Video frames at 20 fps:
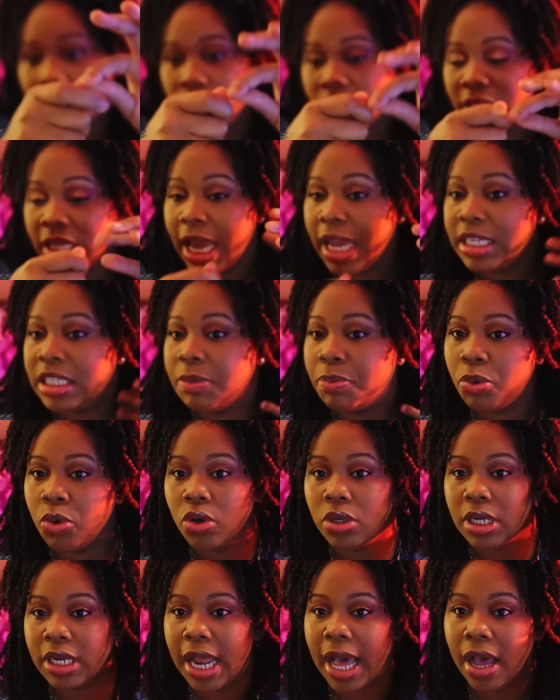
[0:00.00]
you see I just
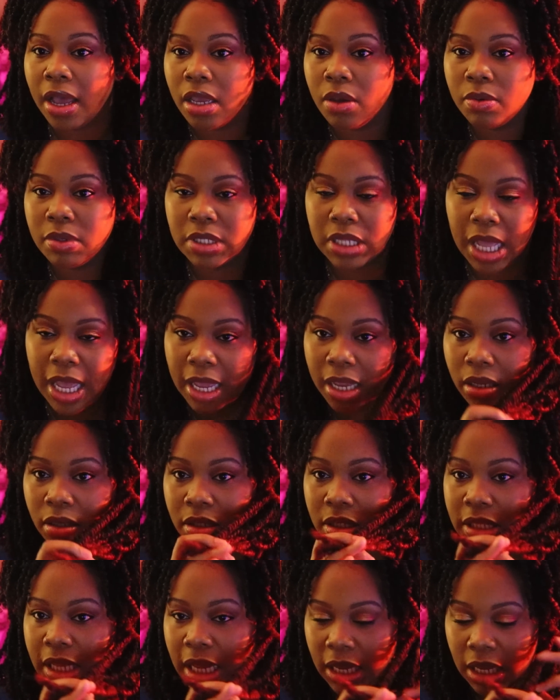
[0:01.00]
pulled it out. It was like
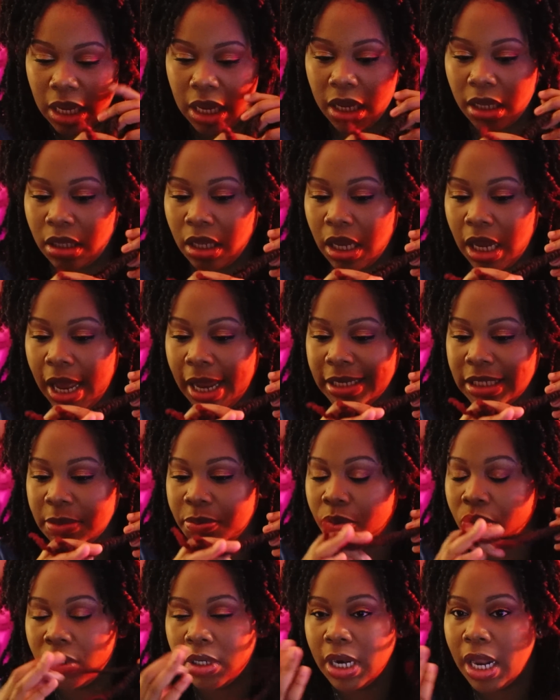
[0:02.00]
secondhand thing, I just
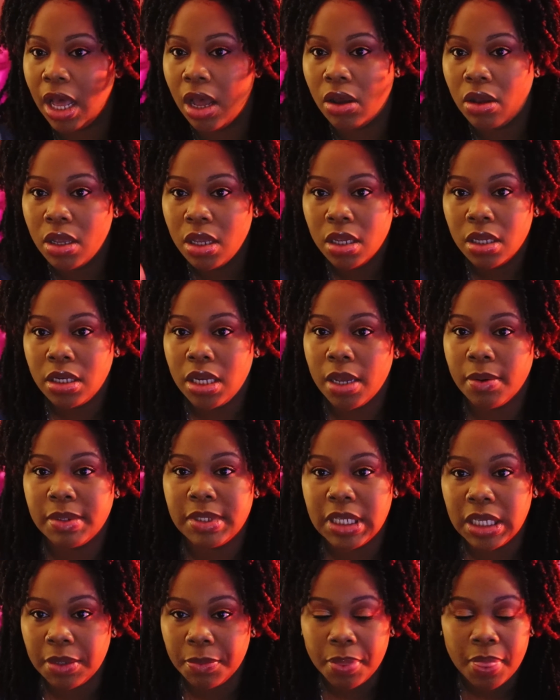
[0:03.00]
pulled it out. That
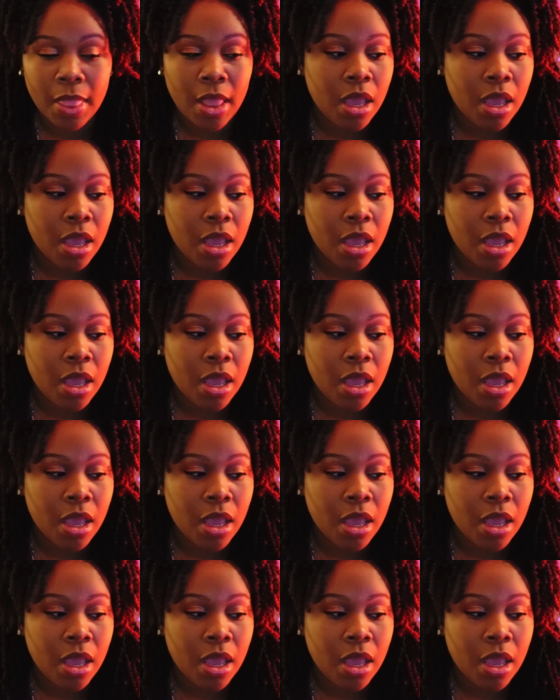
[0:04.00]
was it.